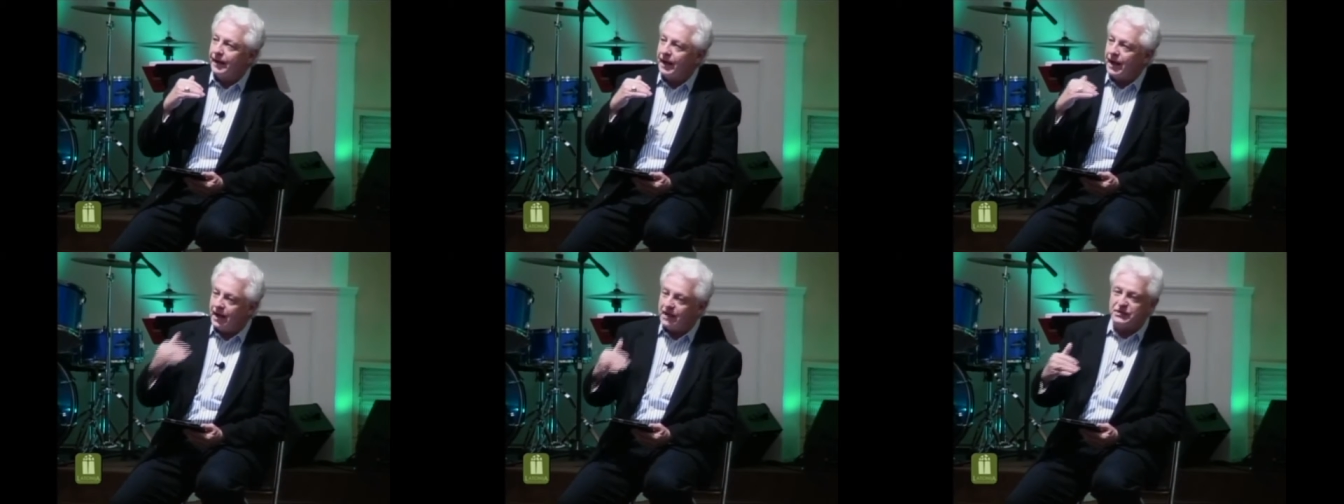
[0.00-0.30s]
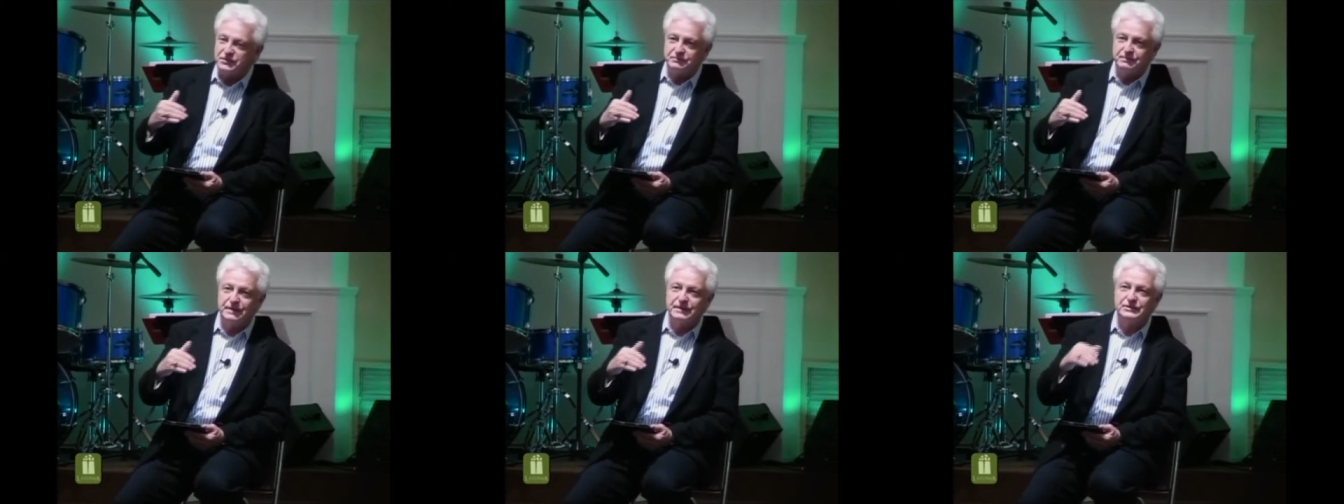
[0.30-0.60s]

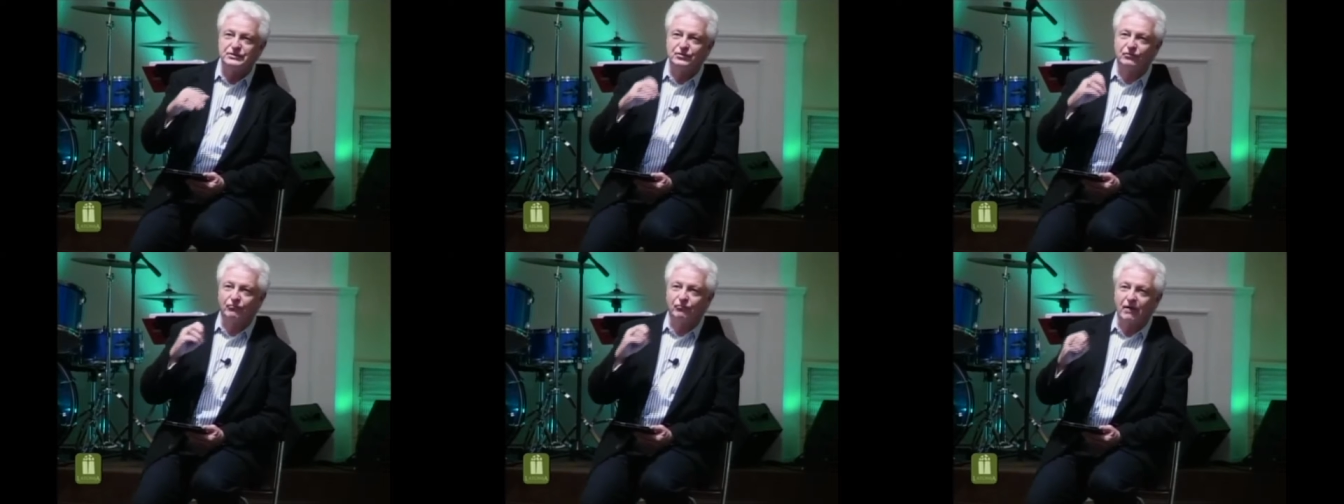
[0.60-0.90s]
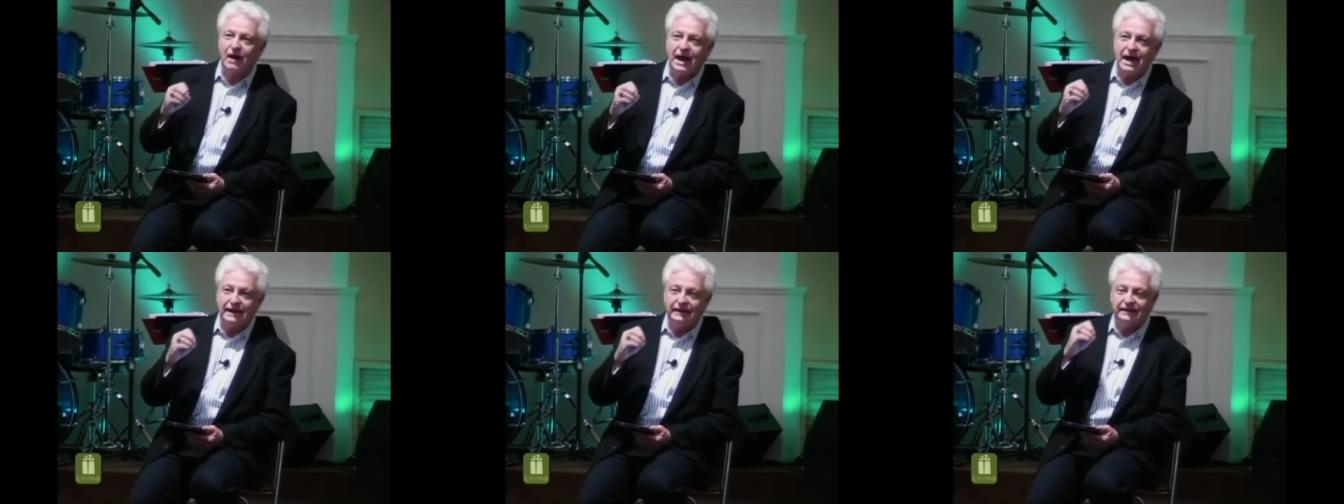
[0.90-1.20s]
husband to
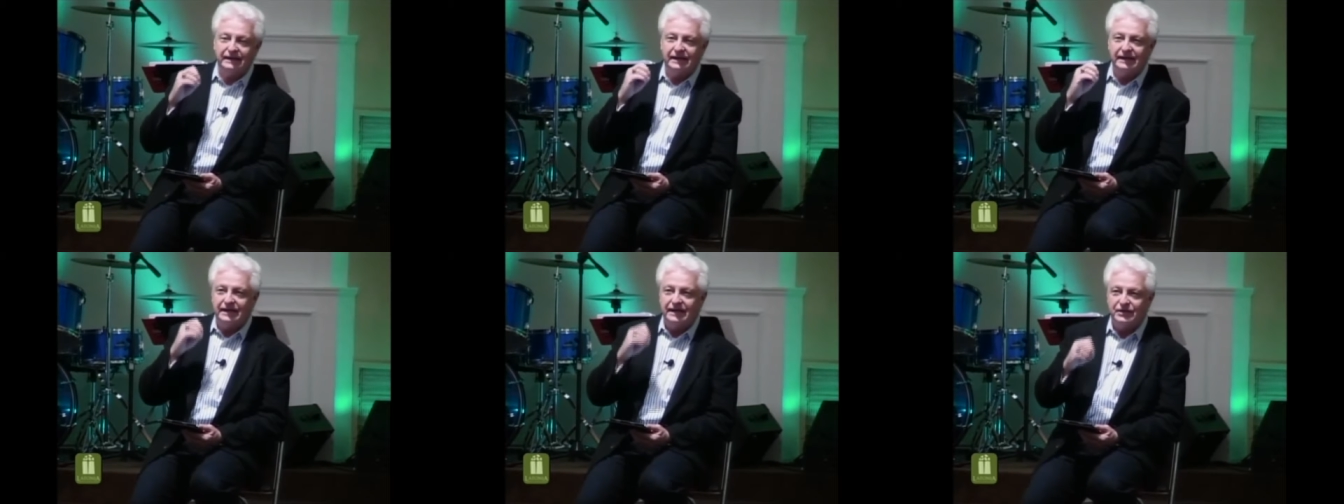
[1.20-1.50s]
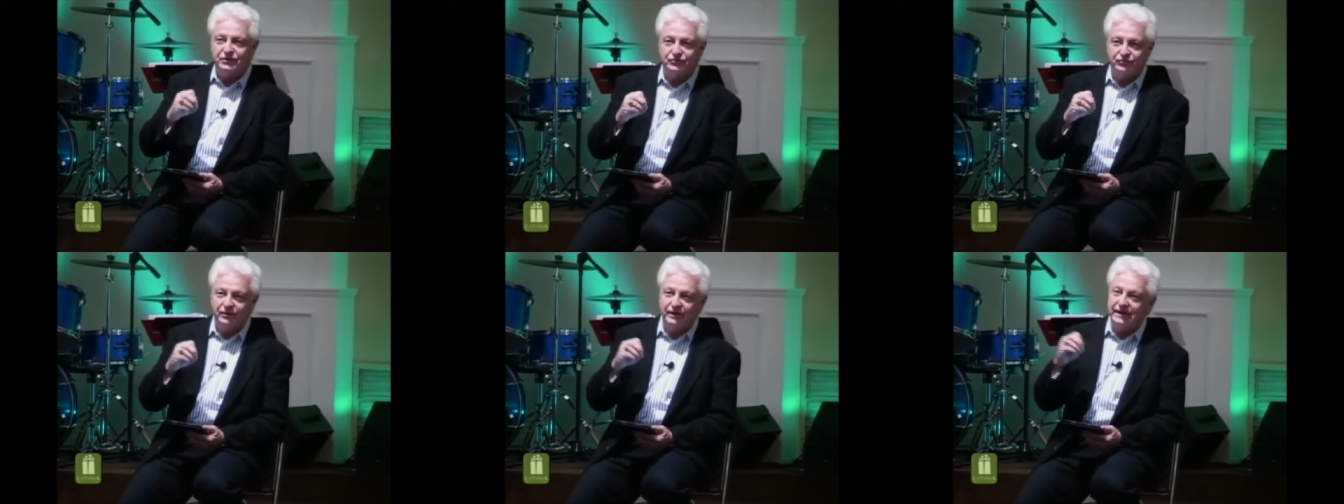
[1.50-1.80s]
write an
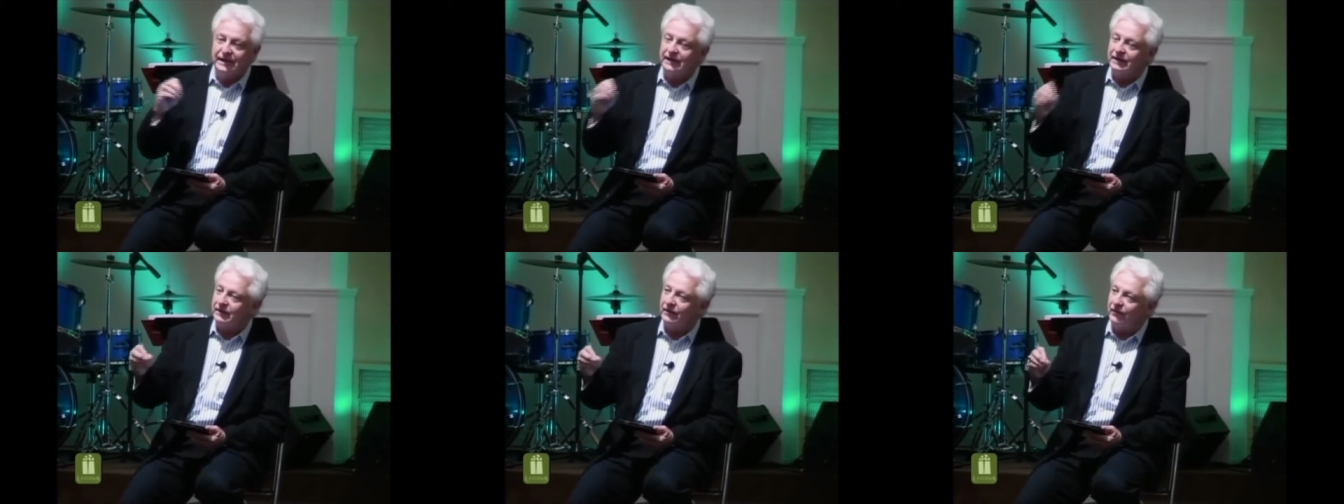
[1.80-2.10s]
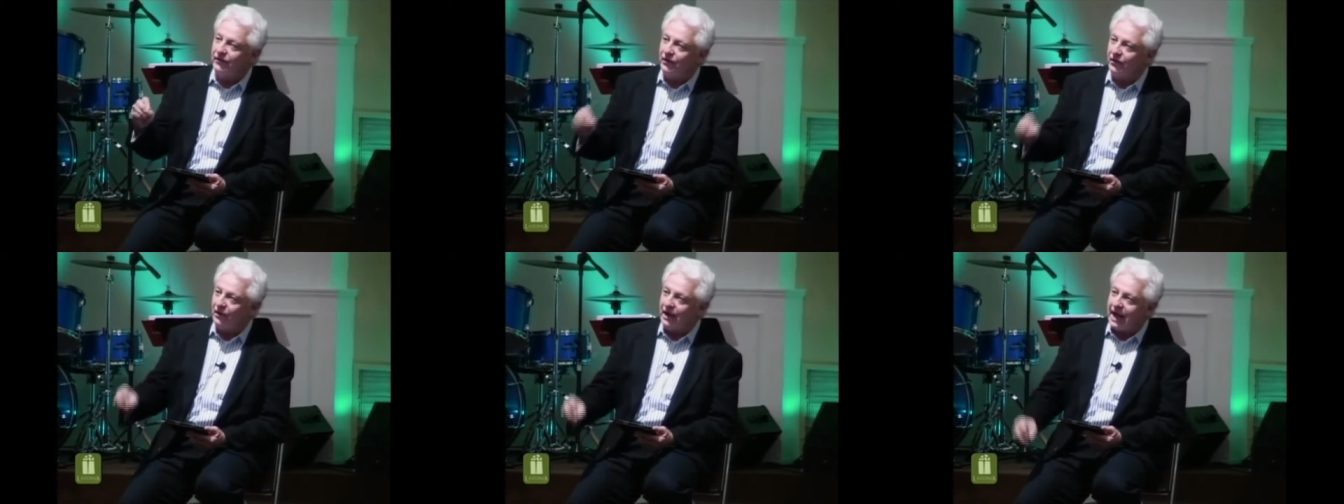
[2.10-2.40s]
entry into
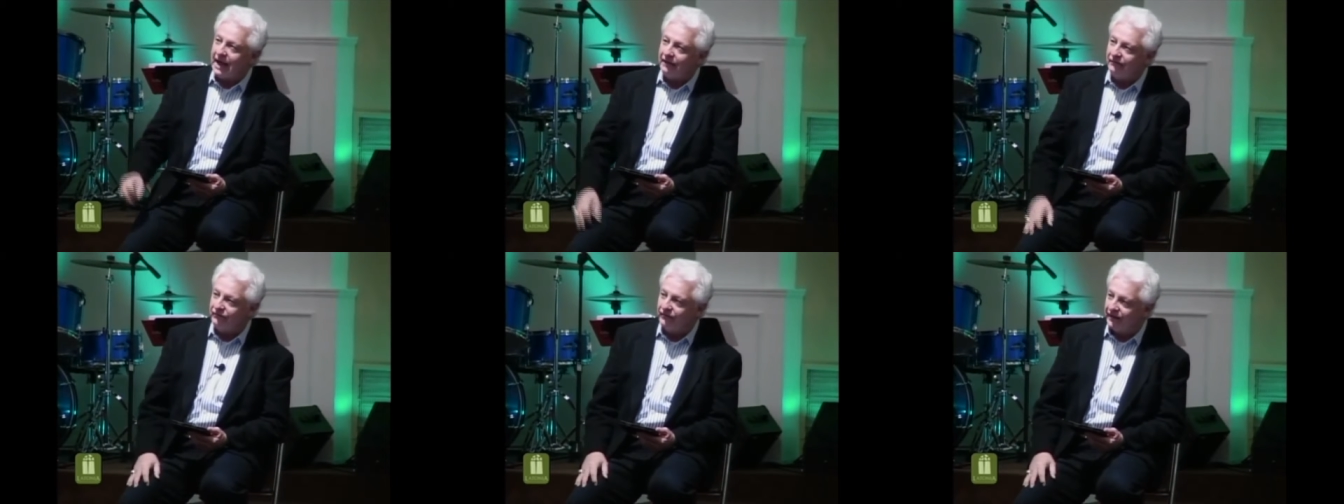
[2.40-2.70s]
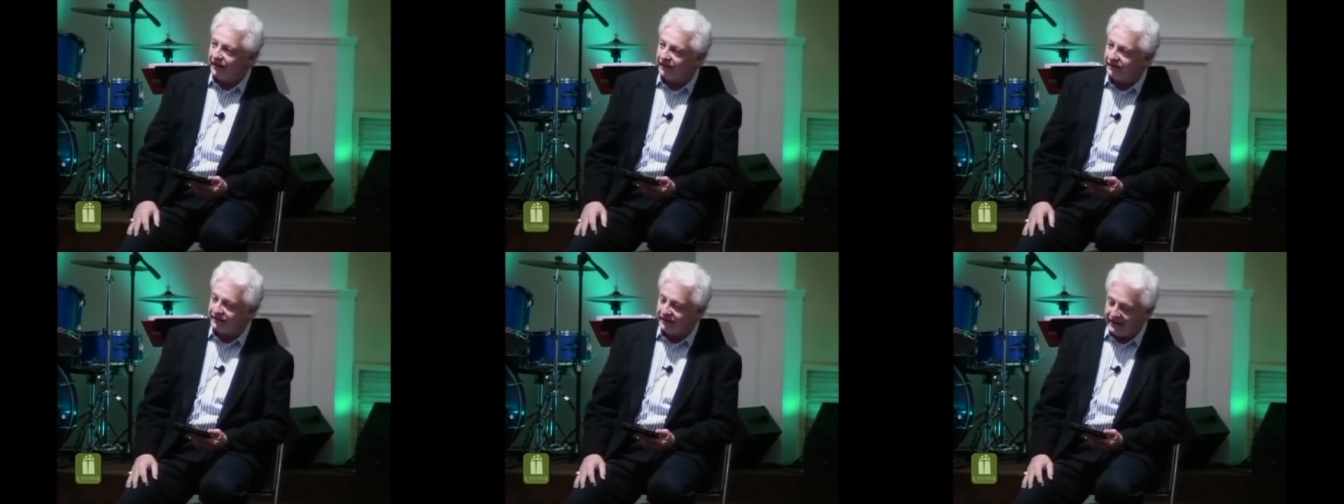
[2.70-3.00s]
their
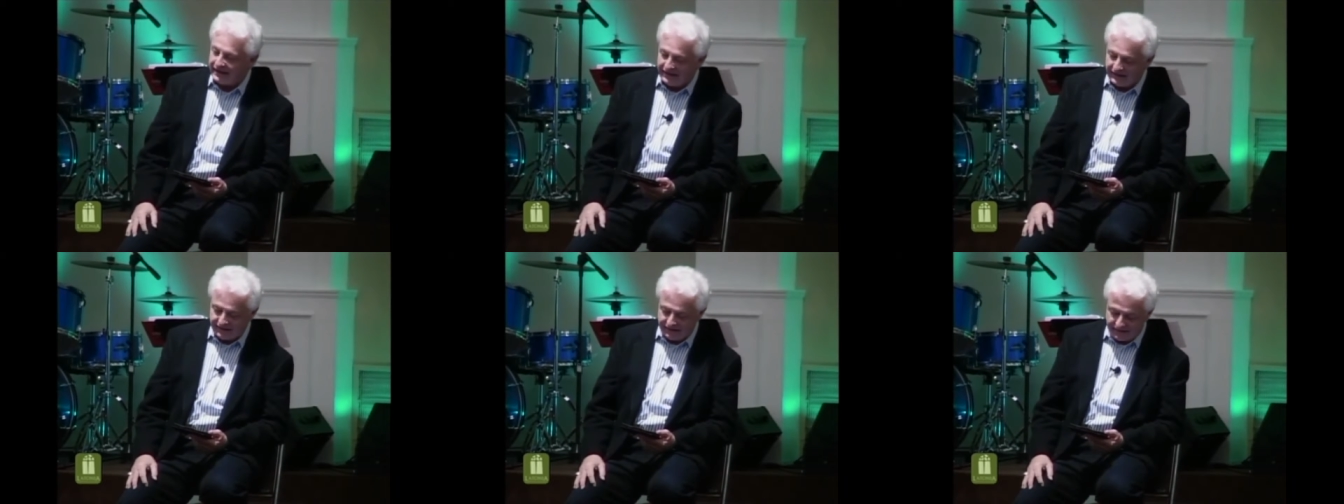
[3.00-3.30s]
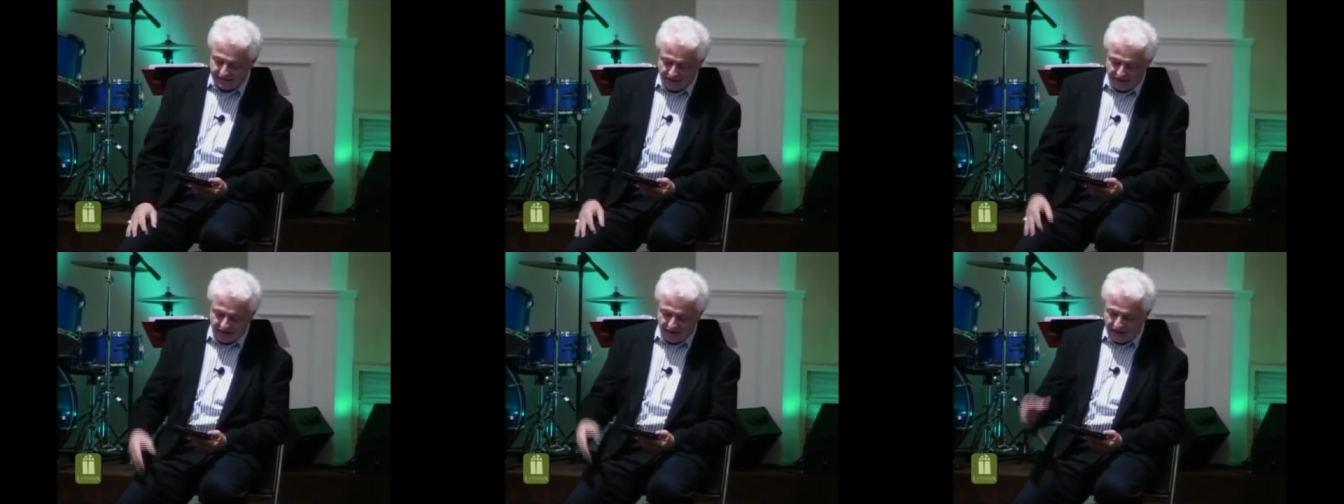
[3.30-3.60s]
Advent
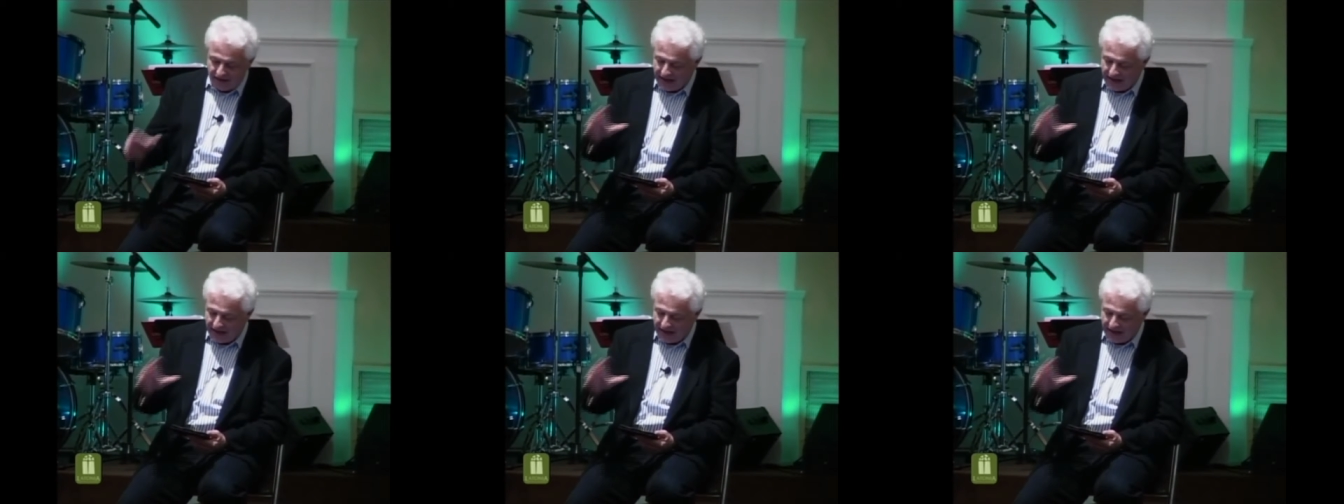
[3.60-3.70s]
and uh,